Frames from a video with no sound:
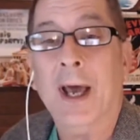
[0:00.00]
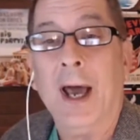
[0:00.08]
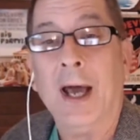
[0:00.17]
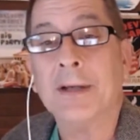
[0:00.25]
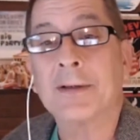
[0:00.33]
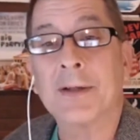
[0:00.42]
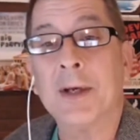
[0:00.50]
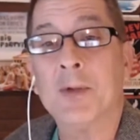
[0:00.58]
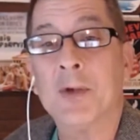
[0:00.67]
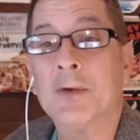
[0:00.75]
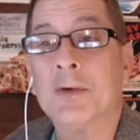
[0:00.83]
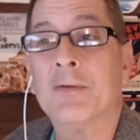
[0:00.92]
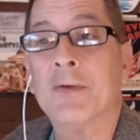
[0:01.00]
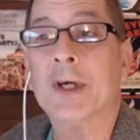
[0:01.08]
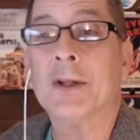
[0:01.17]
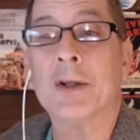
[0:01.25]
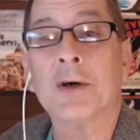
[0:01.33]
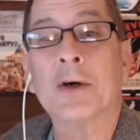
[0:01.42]
asked them to invite
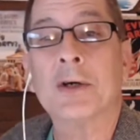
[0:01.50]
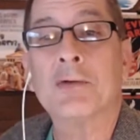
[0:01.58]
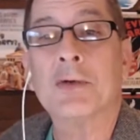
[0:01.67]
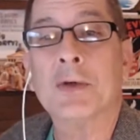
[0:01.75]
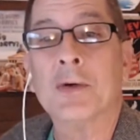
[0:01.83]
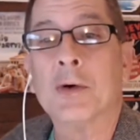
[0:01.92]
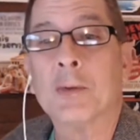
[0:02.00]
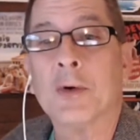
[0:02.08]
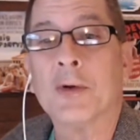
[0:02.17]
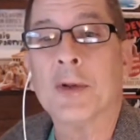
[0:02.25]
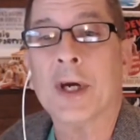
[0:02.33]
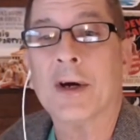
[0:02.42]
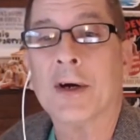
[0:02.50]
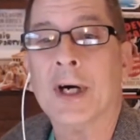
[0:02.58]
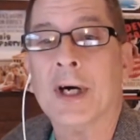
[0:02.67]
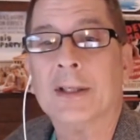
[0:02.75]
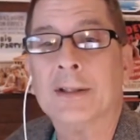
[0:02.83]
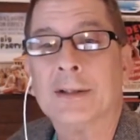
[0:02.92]
Lowcountry NORML there
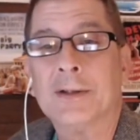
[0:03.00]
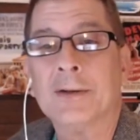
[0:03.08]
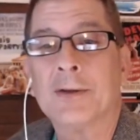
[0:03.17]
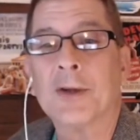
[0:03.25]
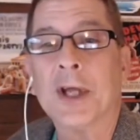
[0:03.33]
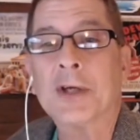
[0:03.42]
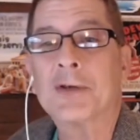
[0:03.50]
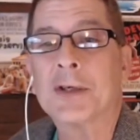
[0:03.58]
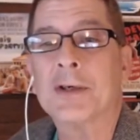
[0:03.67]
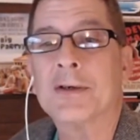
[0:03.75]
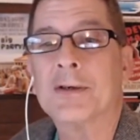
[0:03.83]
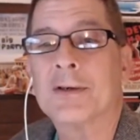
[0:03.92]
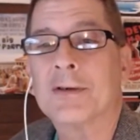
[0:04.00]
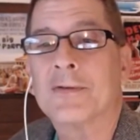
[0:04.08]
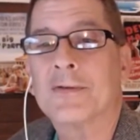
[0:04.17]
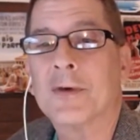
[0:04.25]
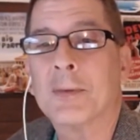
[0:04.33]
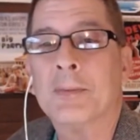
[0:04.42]
to collect signatures
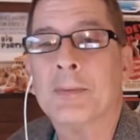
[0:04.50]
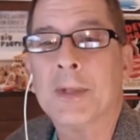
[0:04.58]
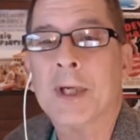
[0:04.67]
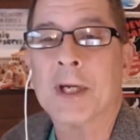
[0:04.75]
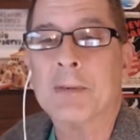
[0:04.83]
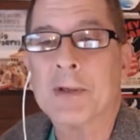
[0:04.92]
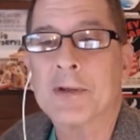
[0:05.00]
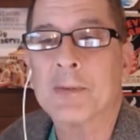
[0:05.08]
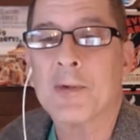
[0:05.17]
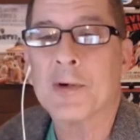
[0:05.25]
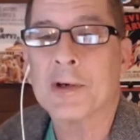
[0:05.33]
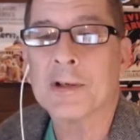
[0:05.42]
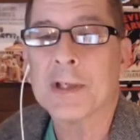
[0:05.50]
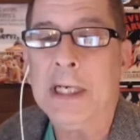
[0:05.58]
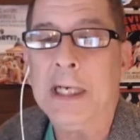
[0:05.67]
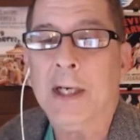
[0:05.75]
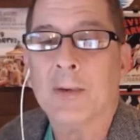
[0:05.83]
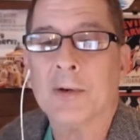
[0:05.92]
from cannabis supporters.
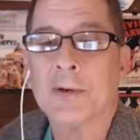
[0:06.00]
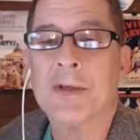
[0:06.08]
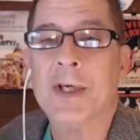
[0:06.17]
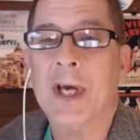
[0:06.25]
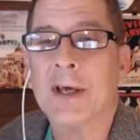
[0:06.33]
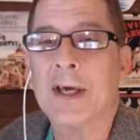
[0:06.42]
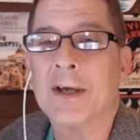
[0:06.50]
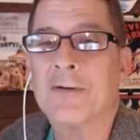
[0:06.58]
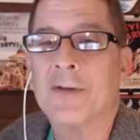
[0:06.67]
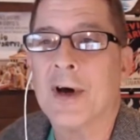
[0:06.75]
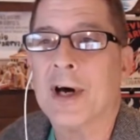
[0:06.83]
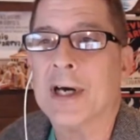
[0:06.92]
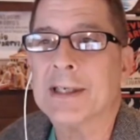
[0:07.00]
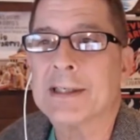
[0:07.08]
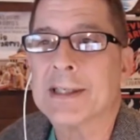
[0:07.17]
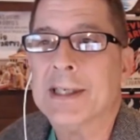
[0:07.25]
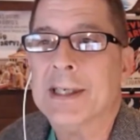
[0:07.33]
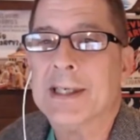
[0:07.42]
We'll see how that flies.